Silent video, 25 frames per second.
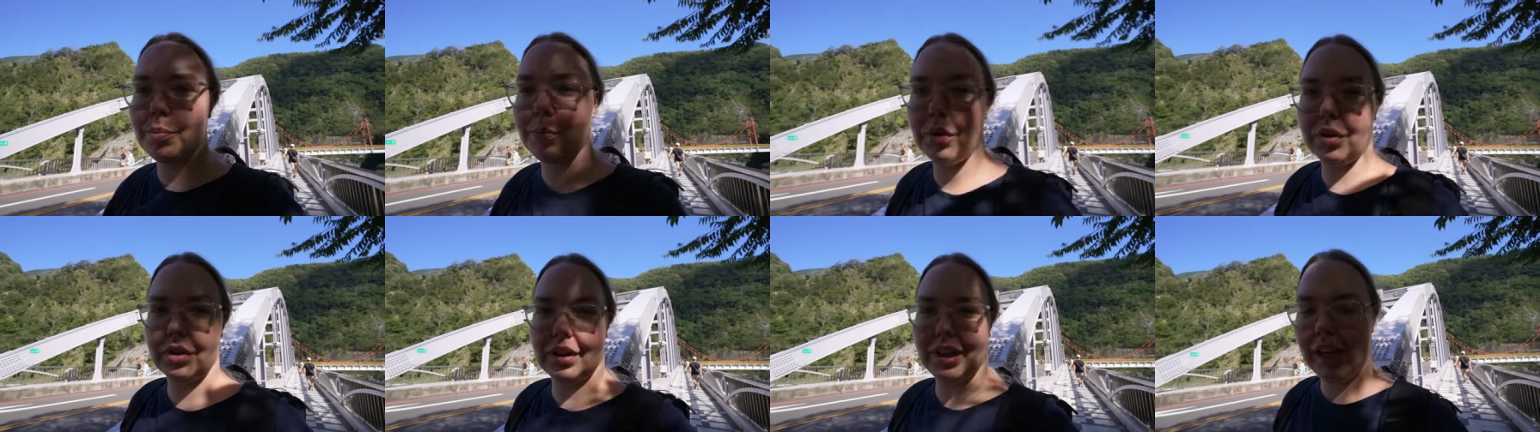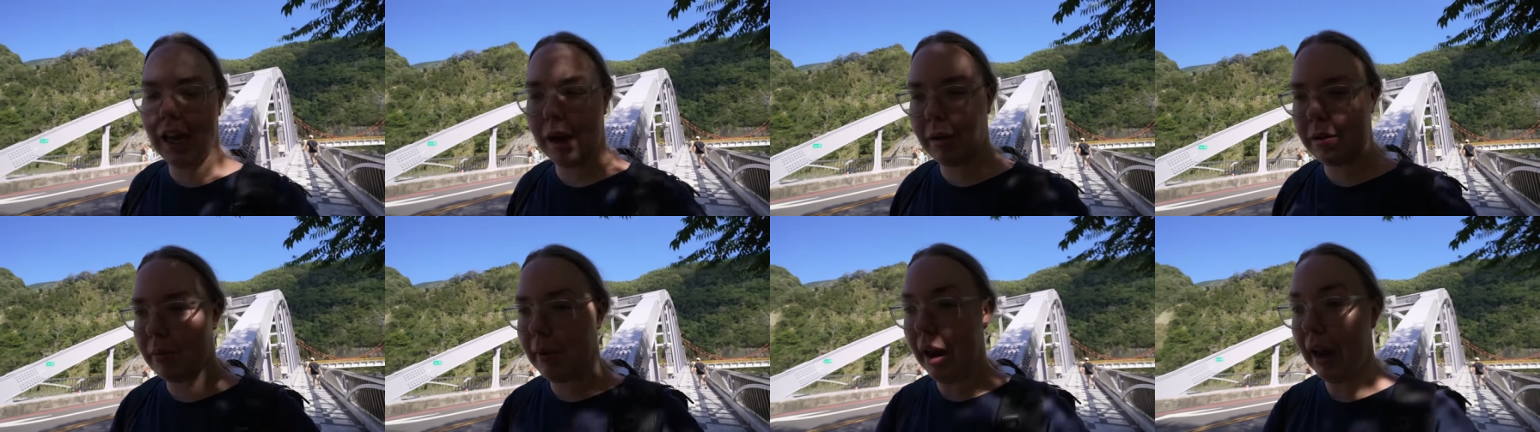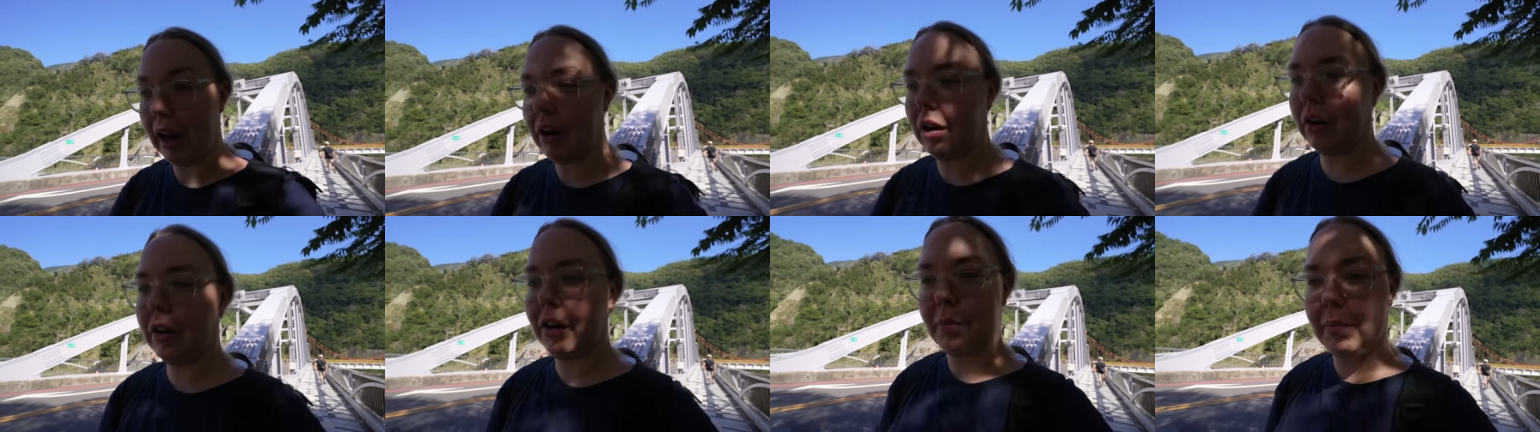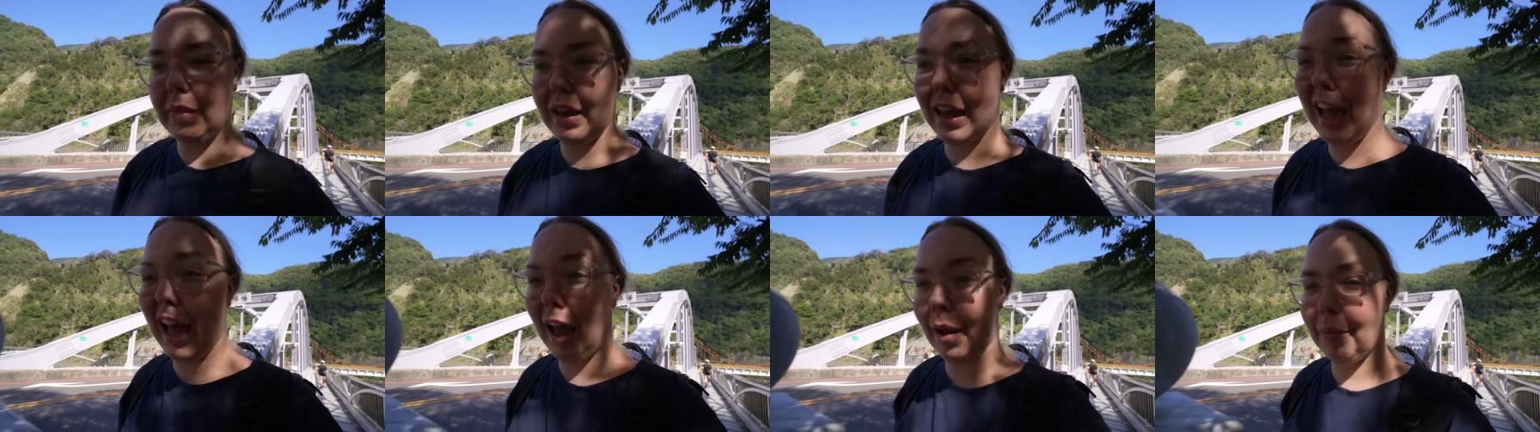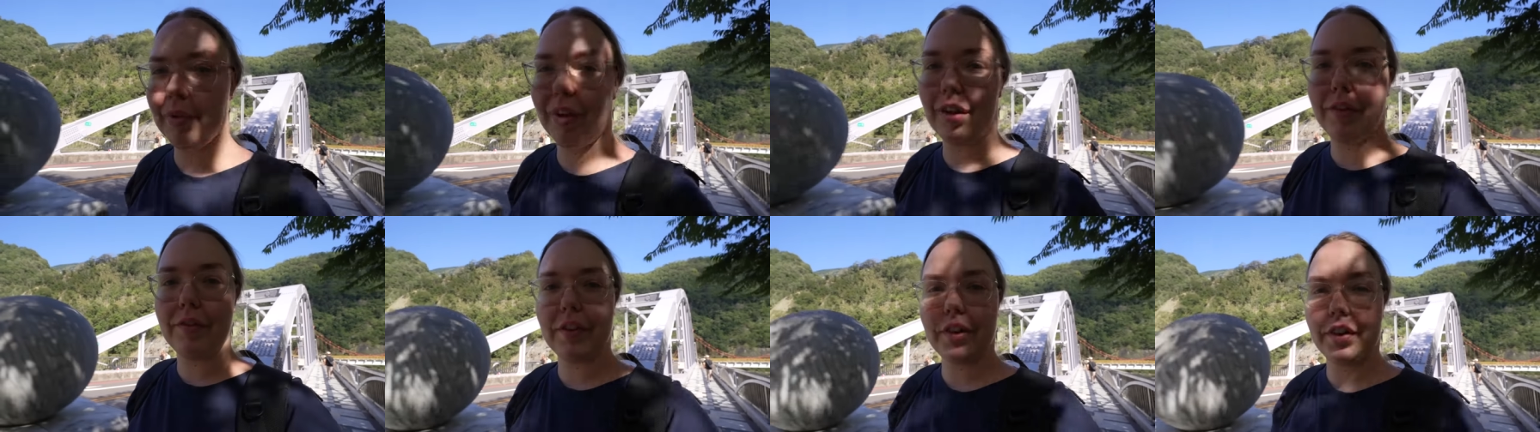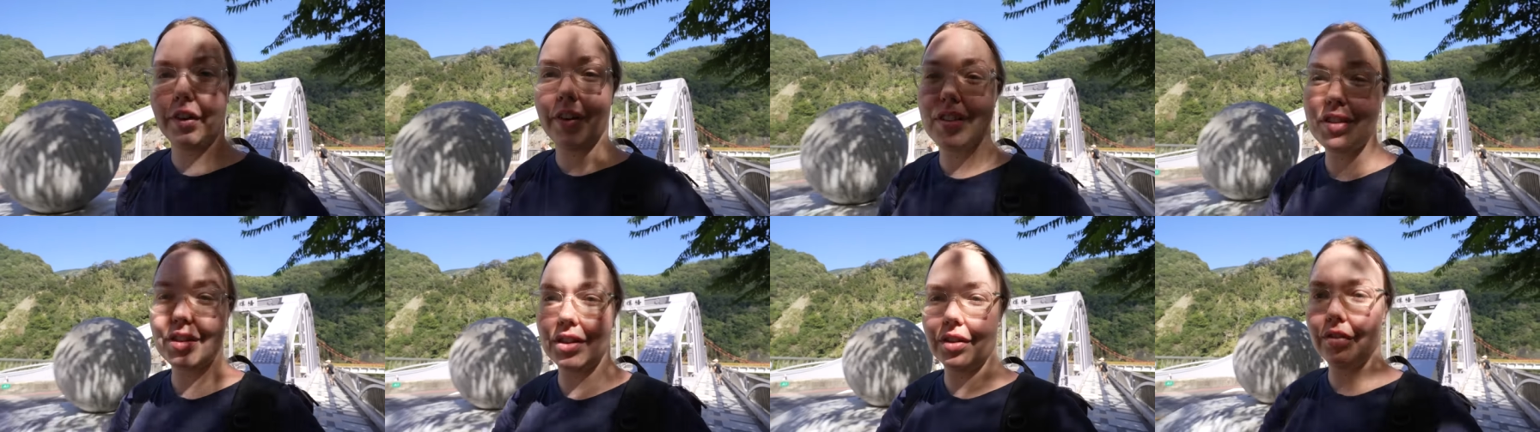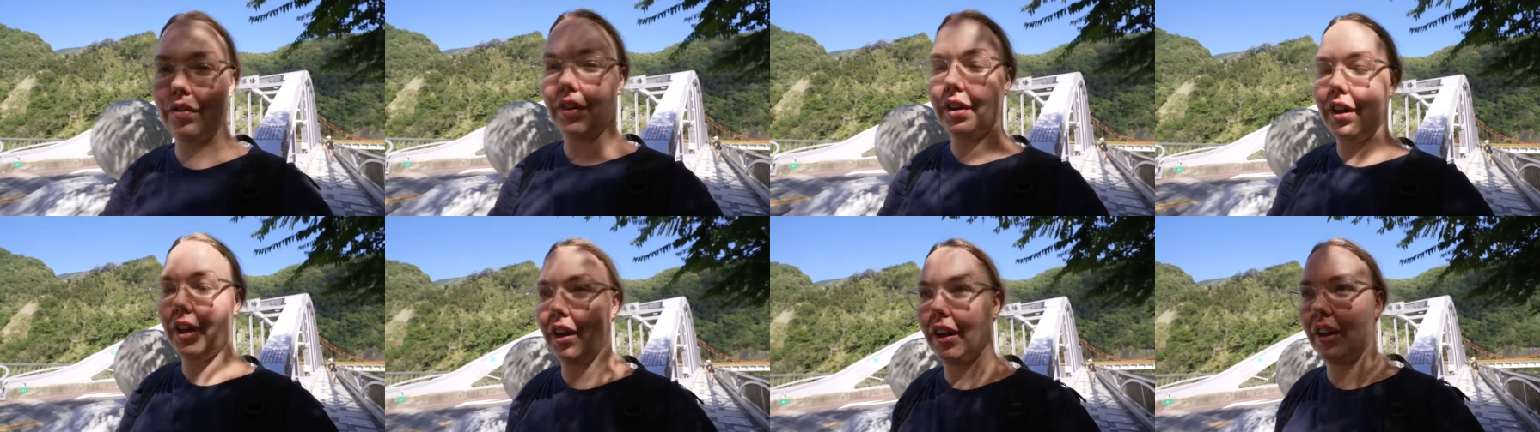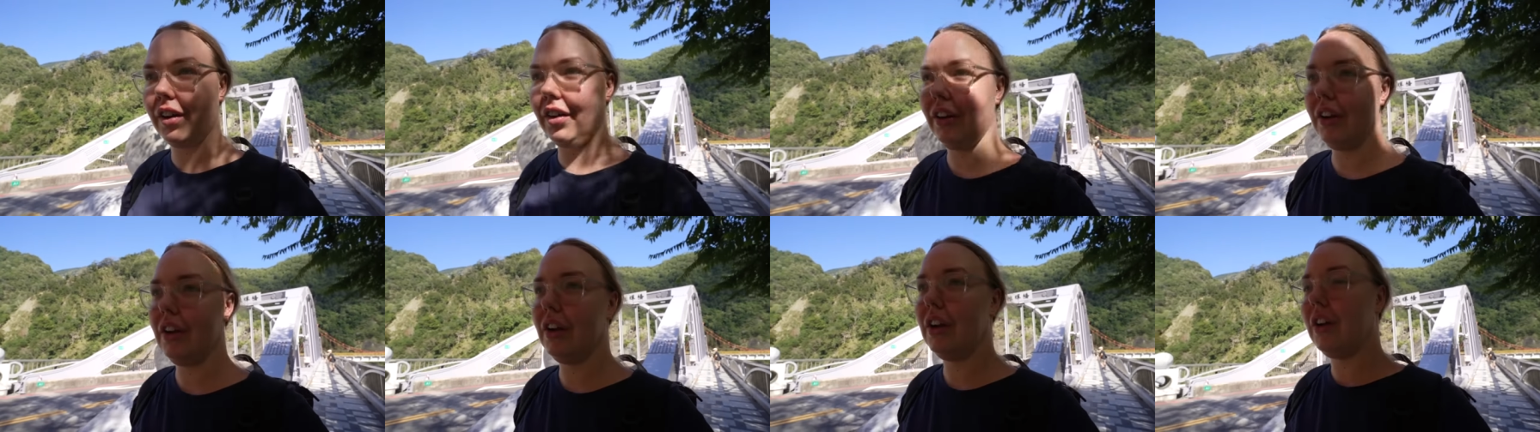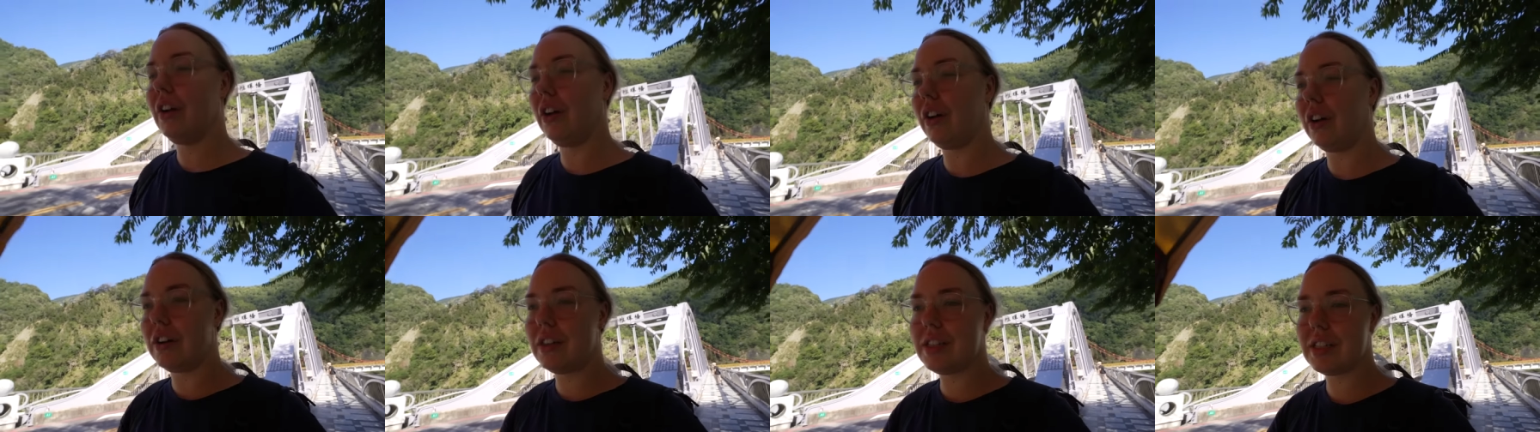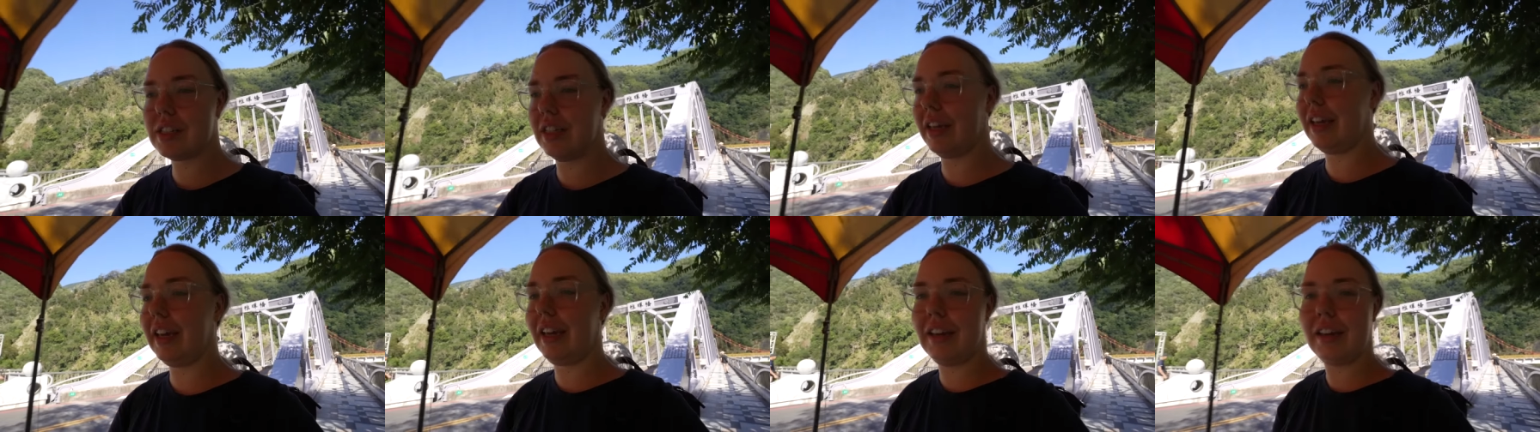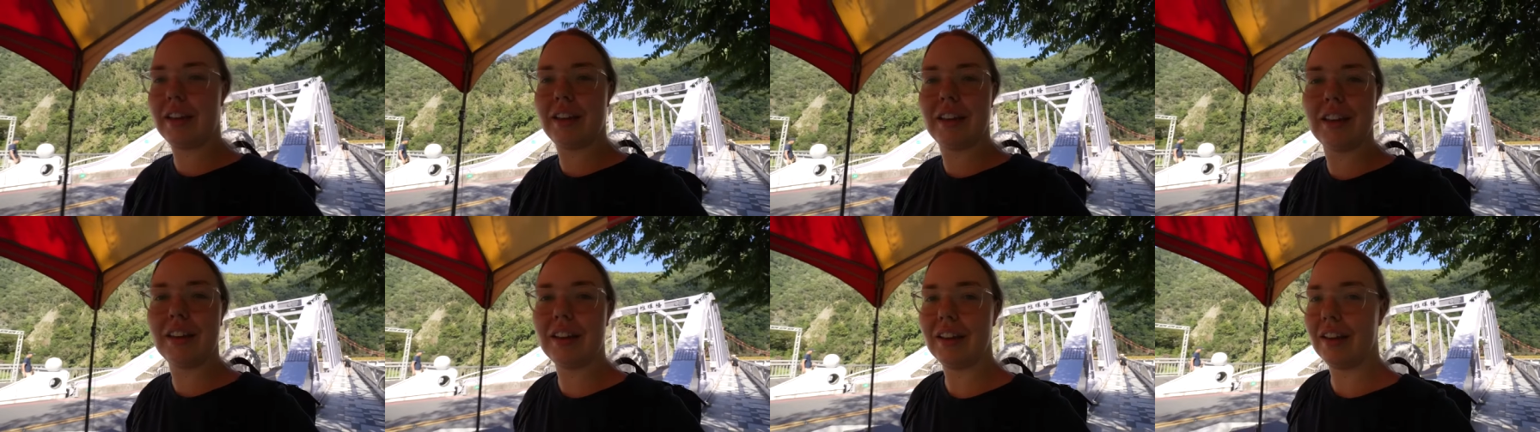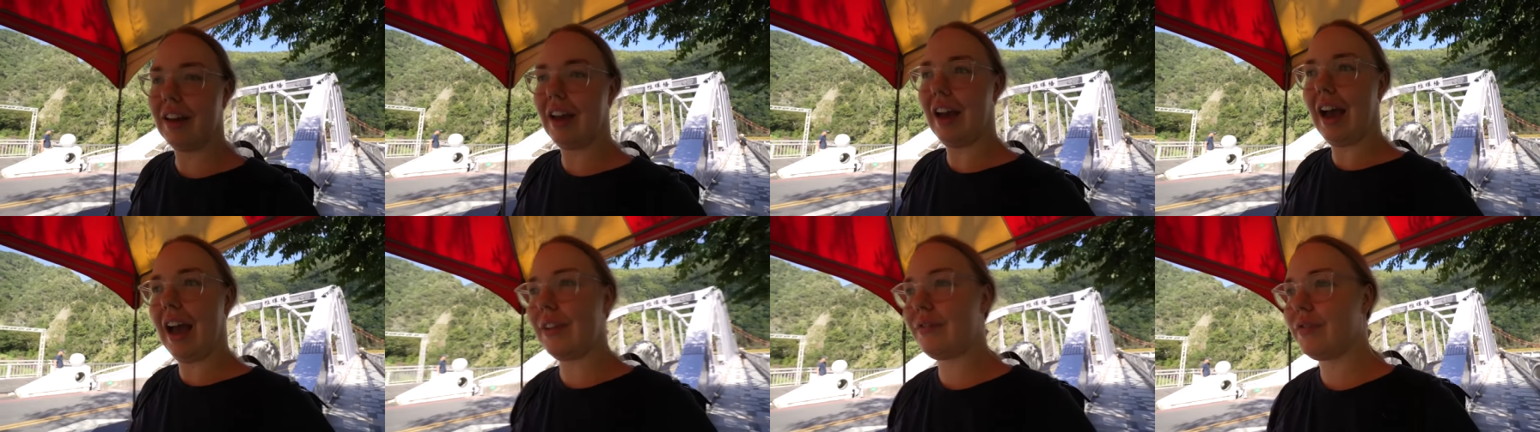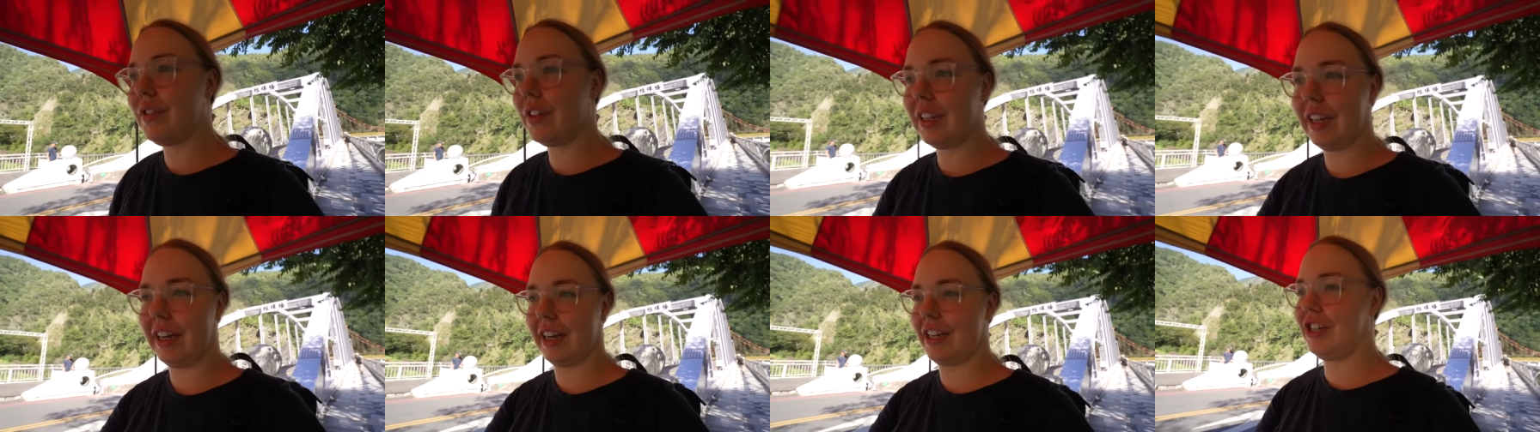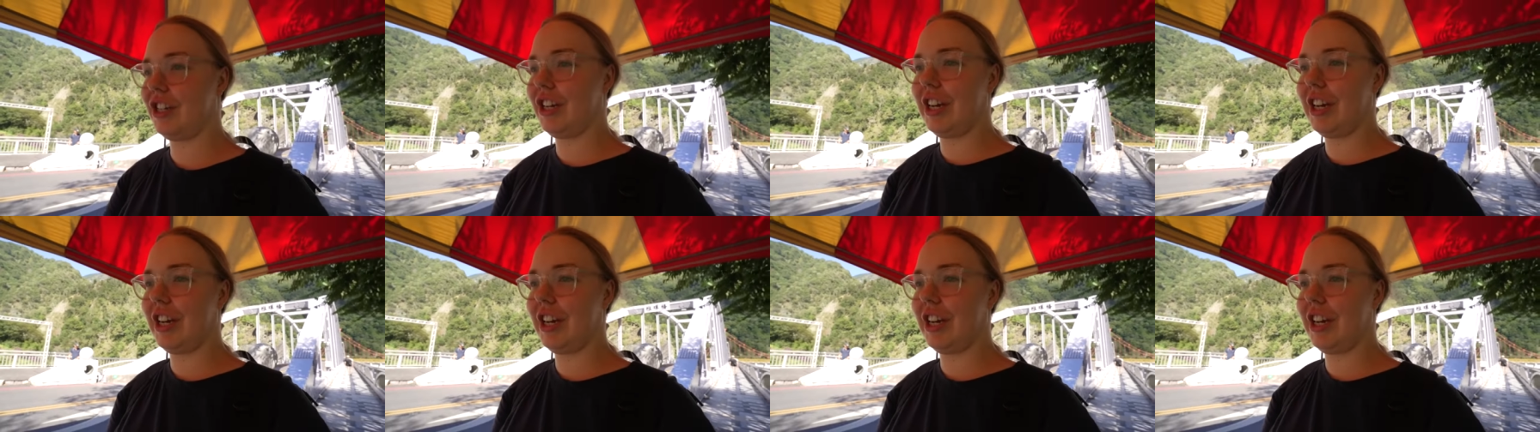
put the camera back on and be happy for the rest of the video. Honestly, I feel like